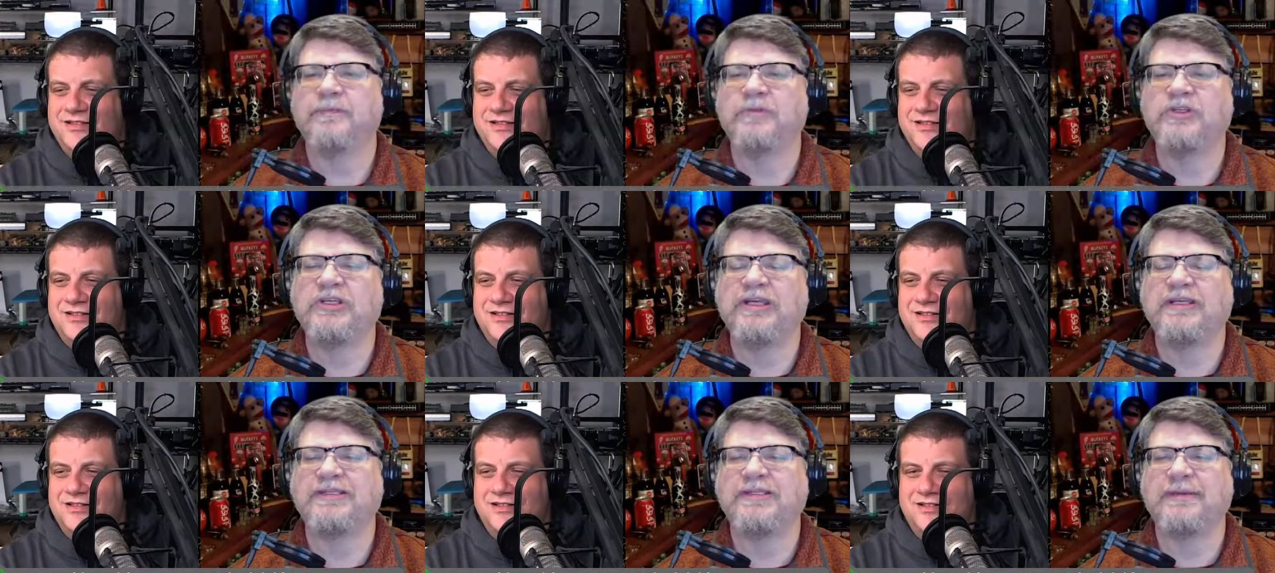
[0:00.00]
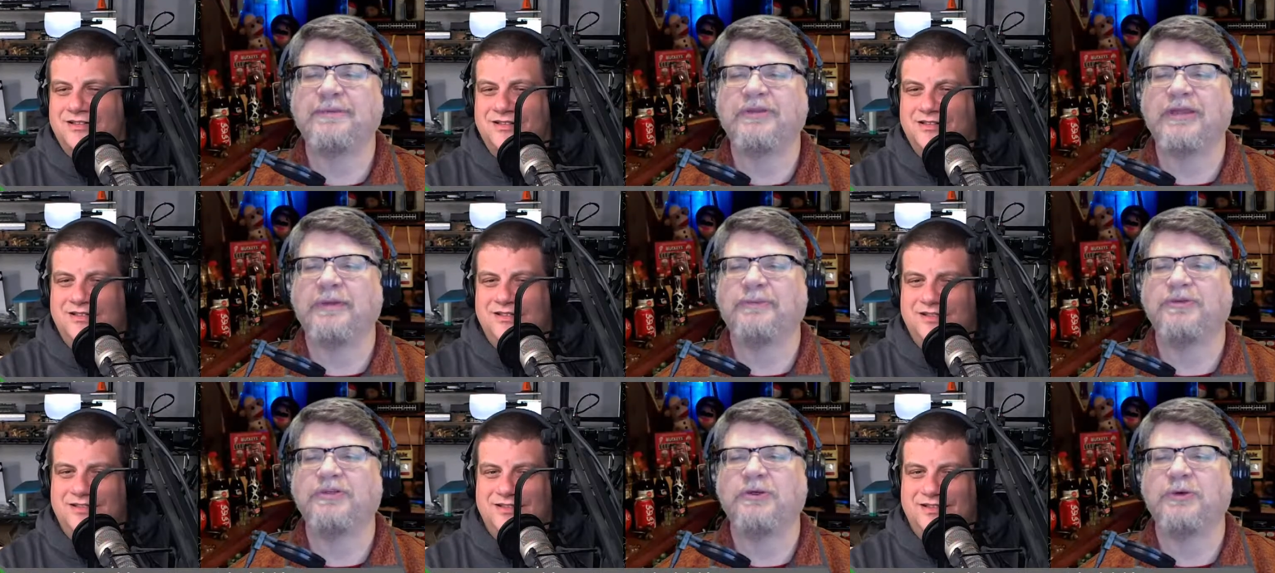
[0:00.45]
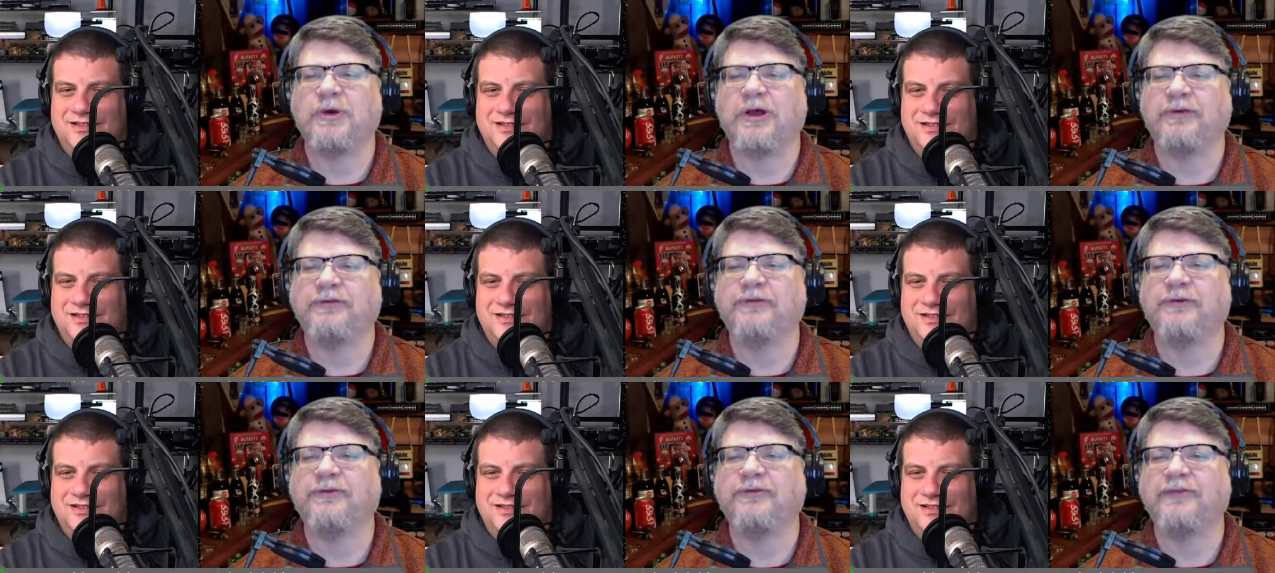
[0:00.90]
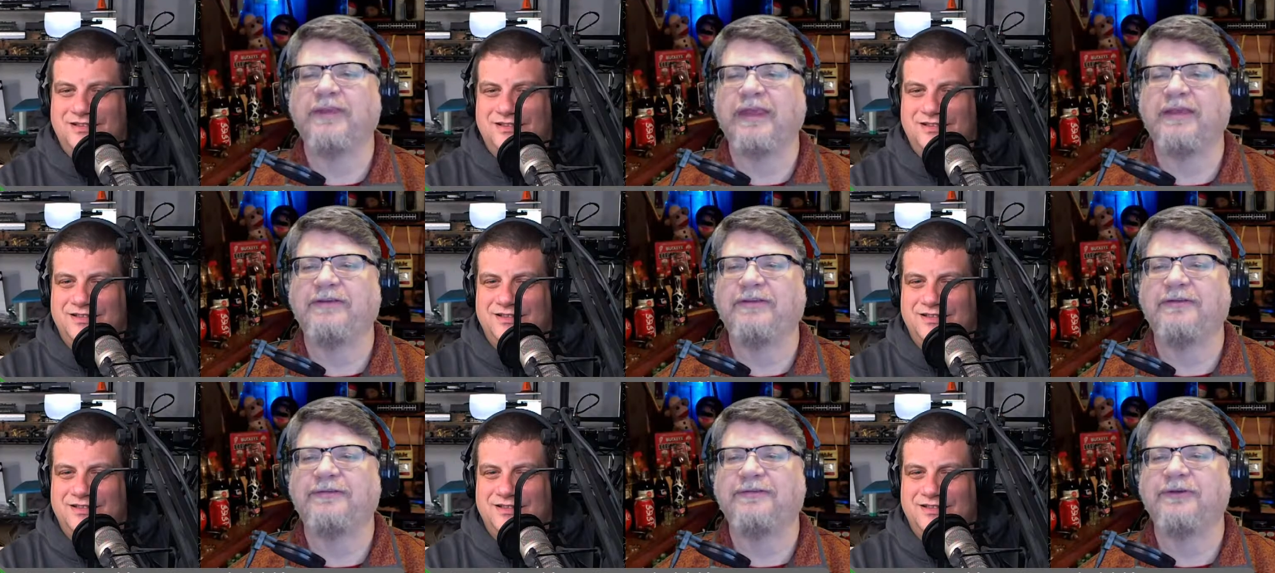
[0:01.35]
Speaker 1: GSM times two also
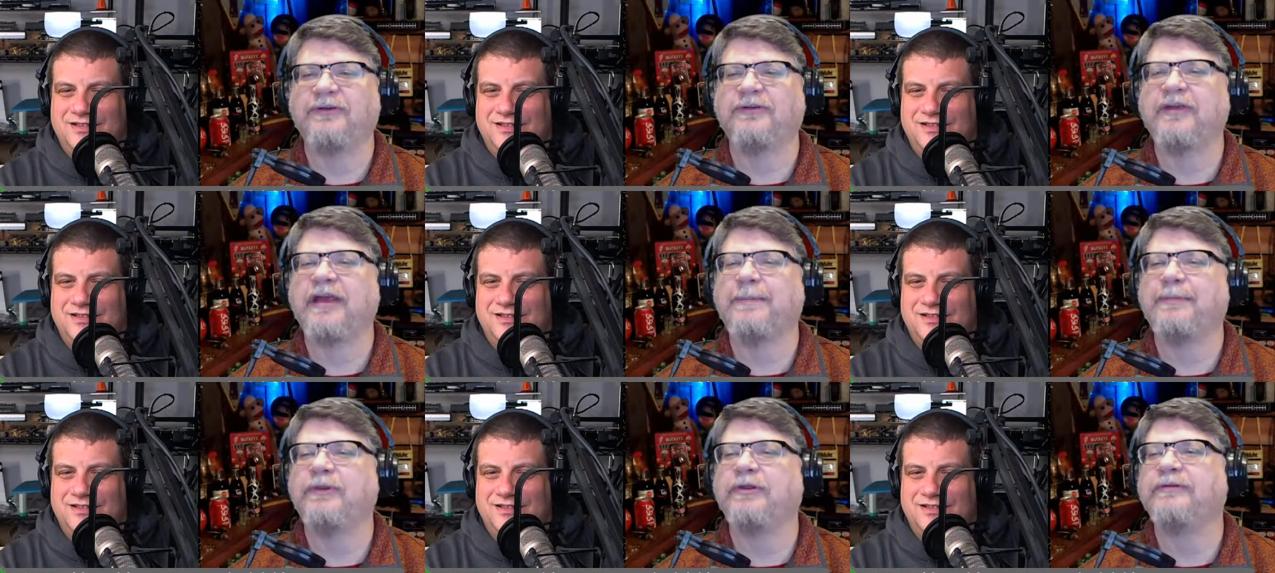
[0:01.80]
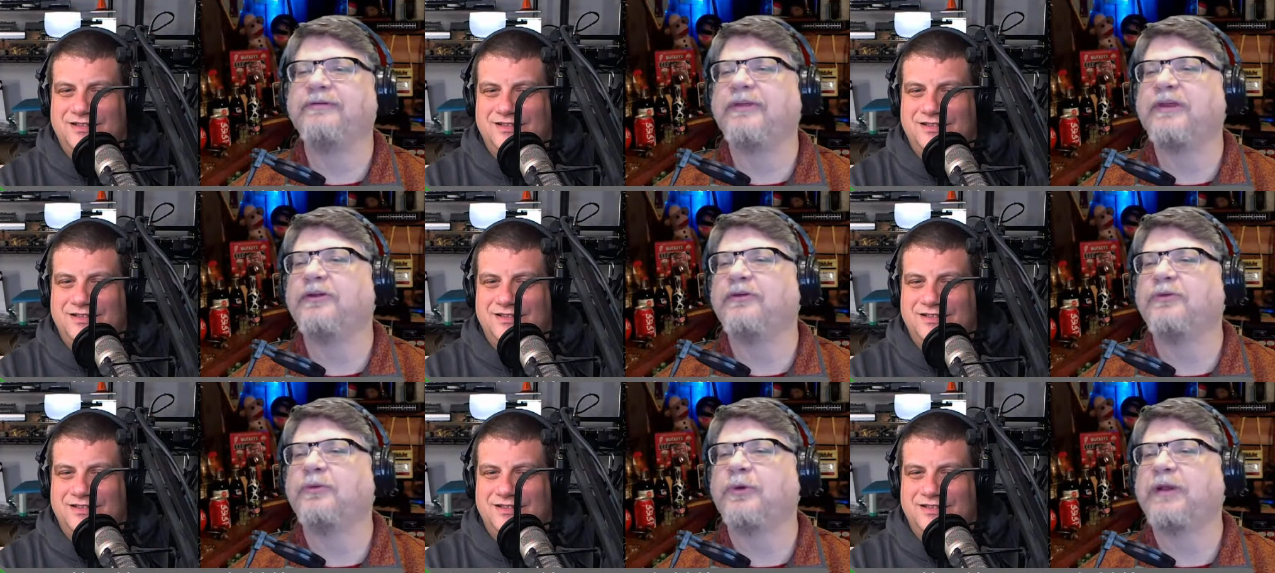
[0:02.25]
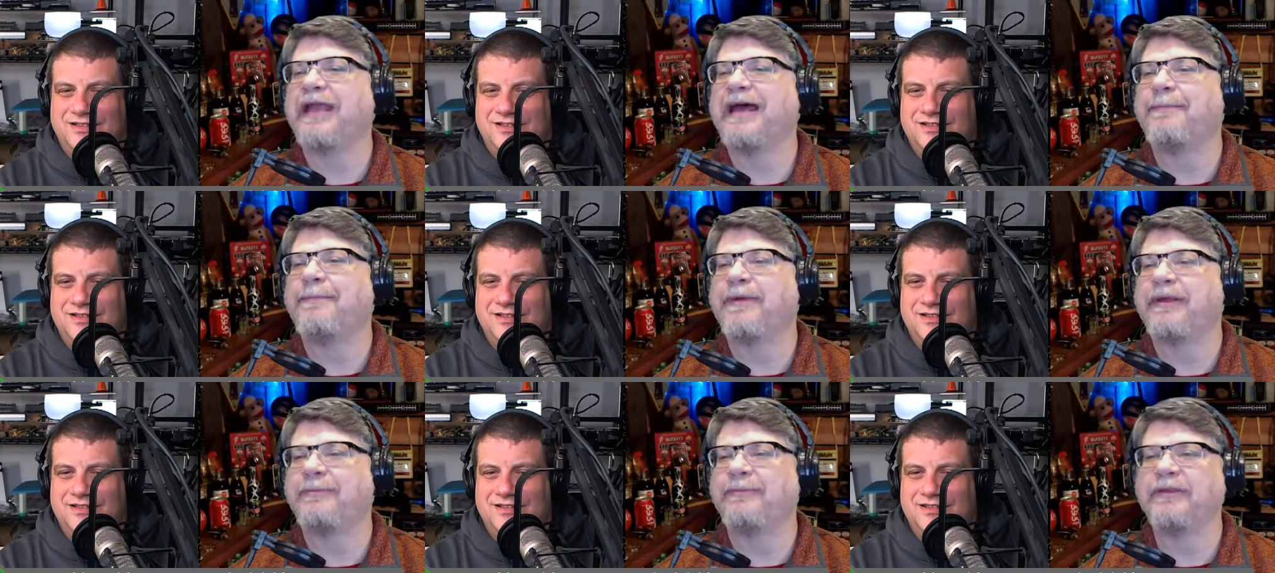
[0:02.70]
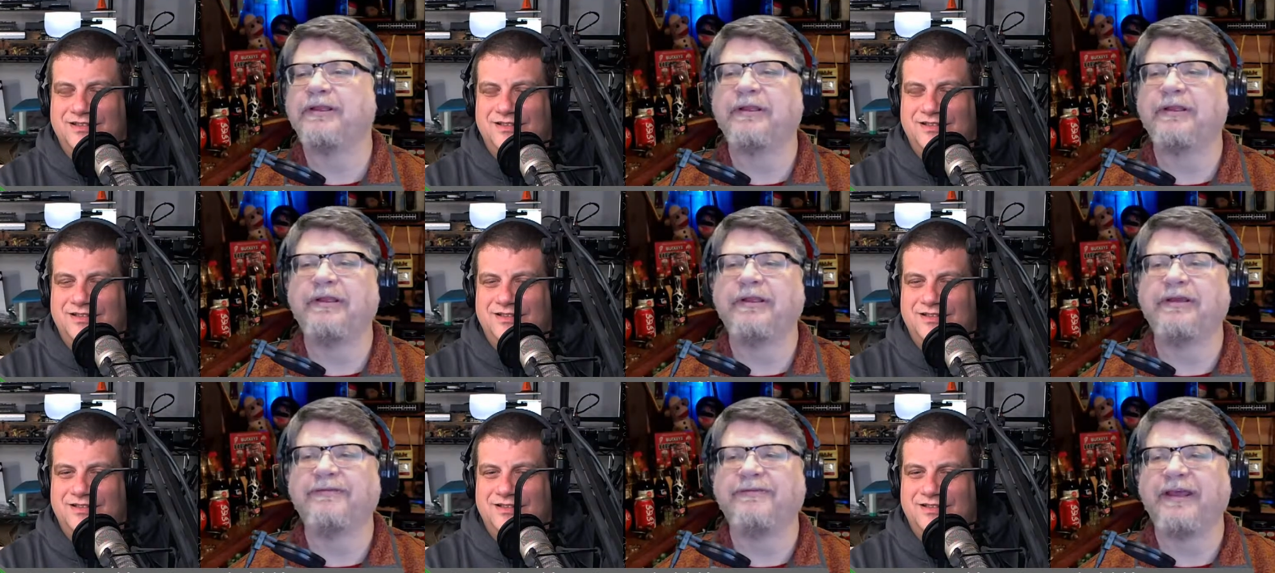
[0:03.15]
says the first couple of years were not
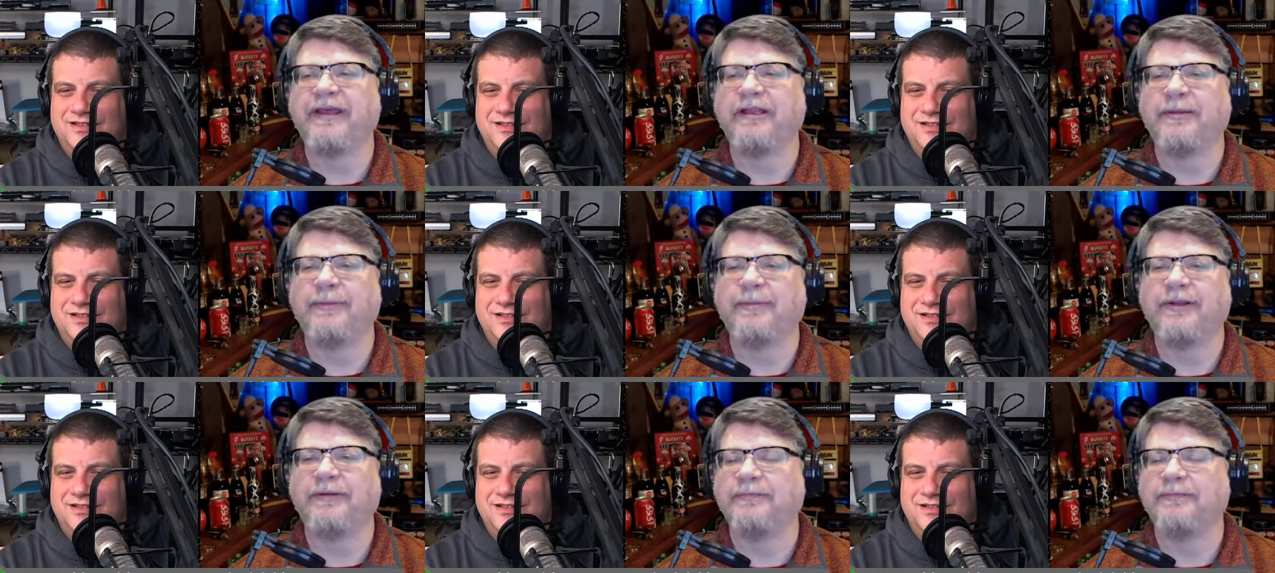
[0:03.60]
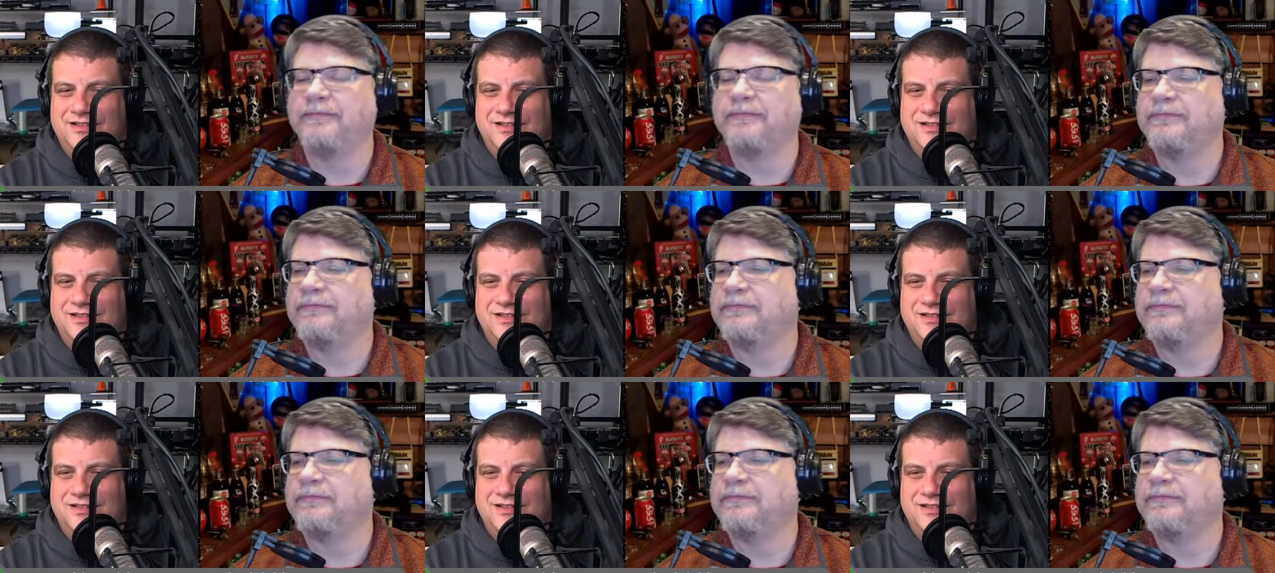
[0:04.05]
publicly available.